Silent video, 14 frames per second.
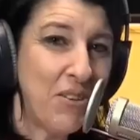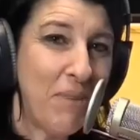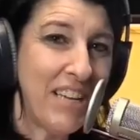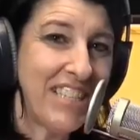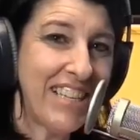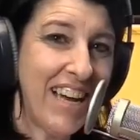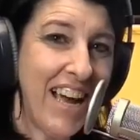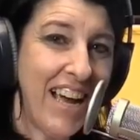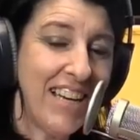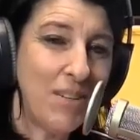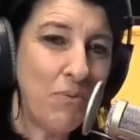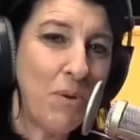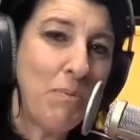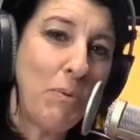much,
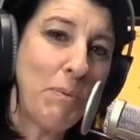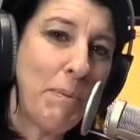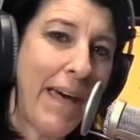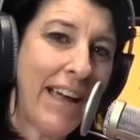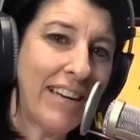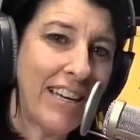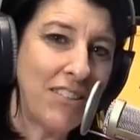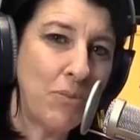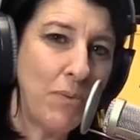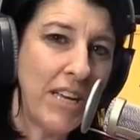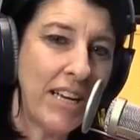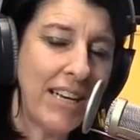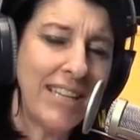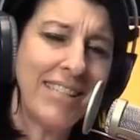guys. We will be back next
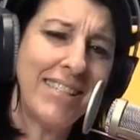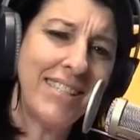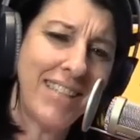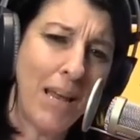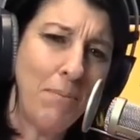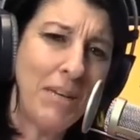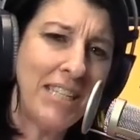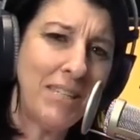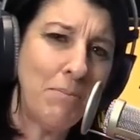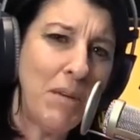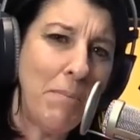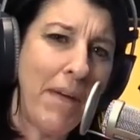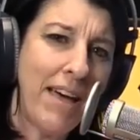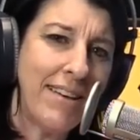week. Send me some
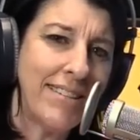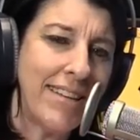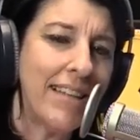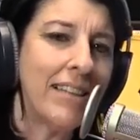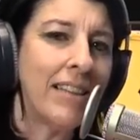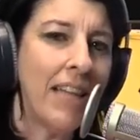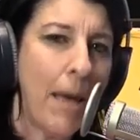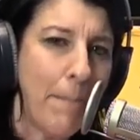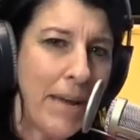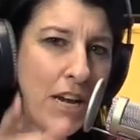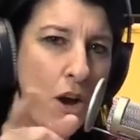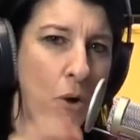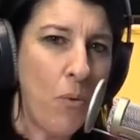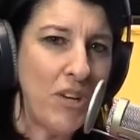emails. Let me
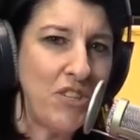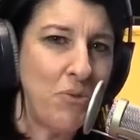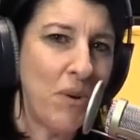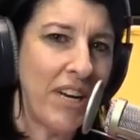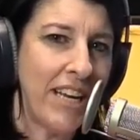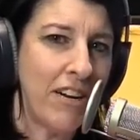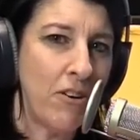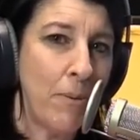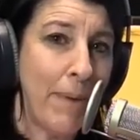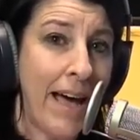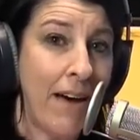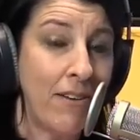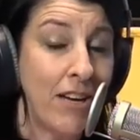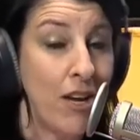know what you want to hear
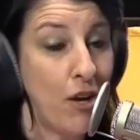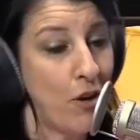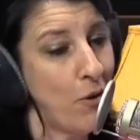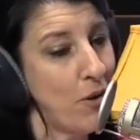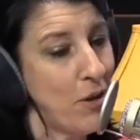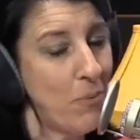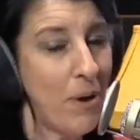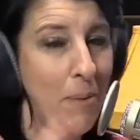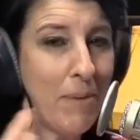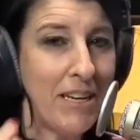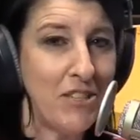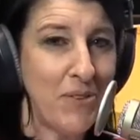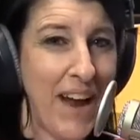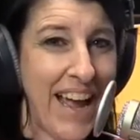about, who you want me
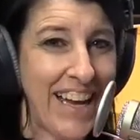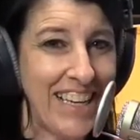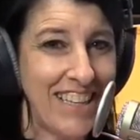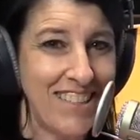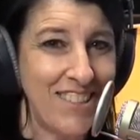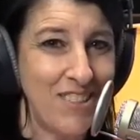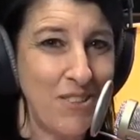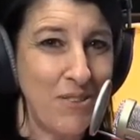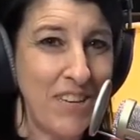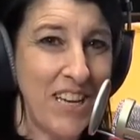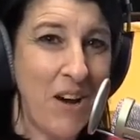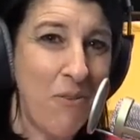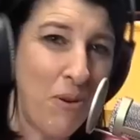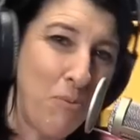to drag into the
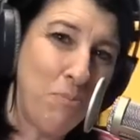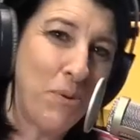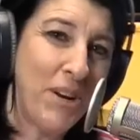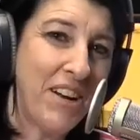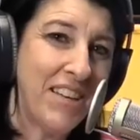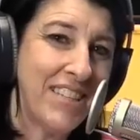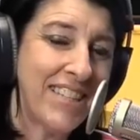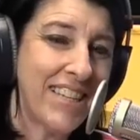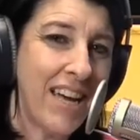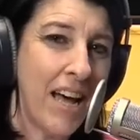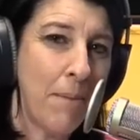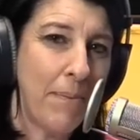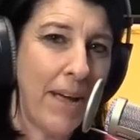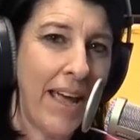studio or bring on
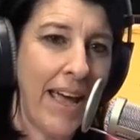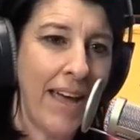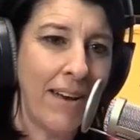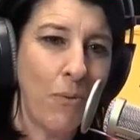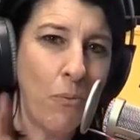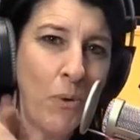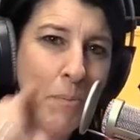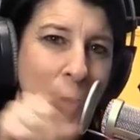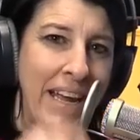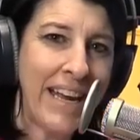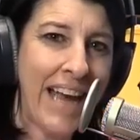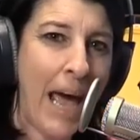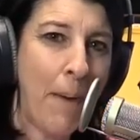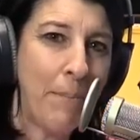Skype, and we'll make
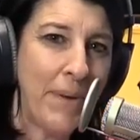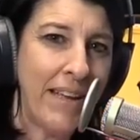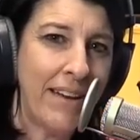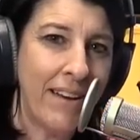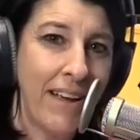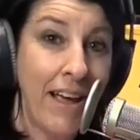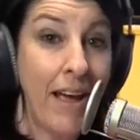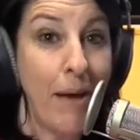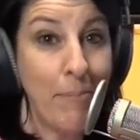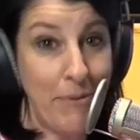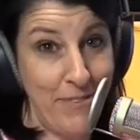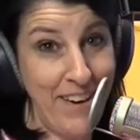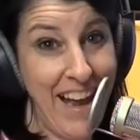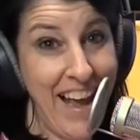it happen.
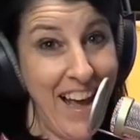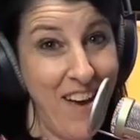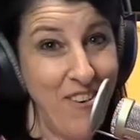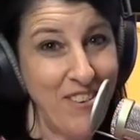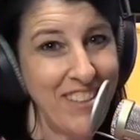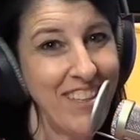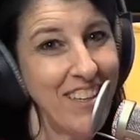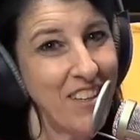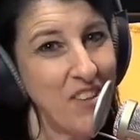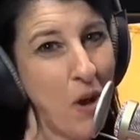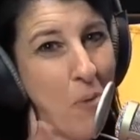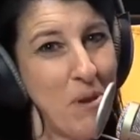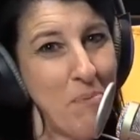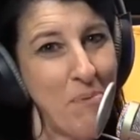But for now,
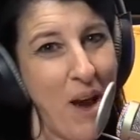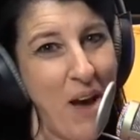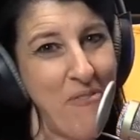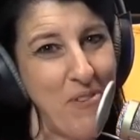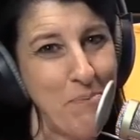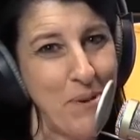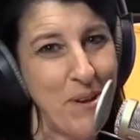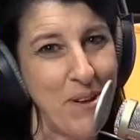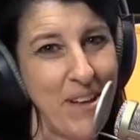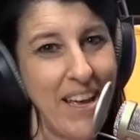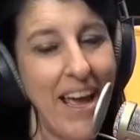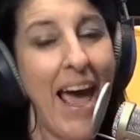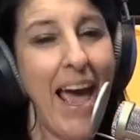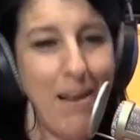go be profitable
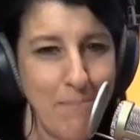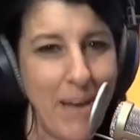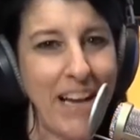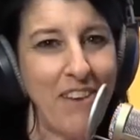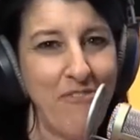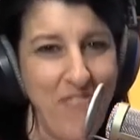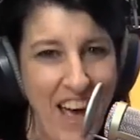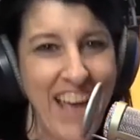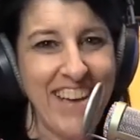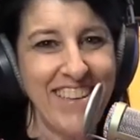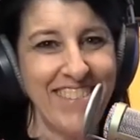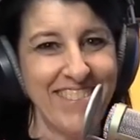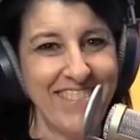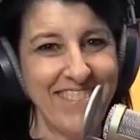and make it
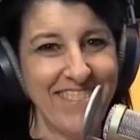fun.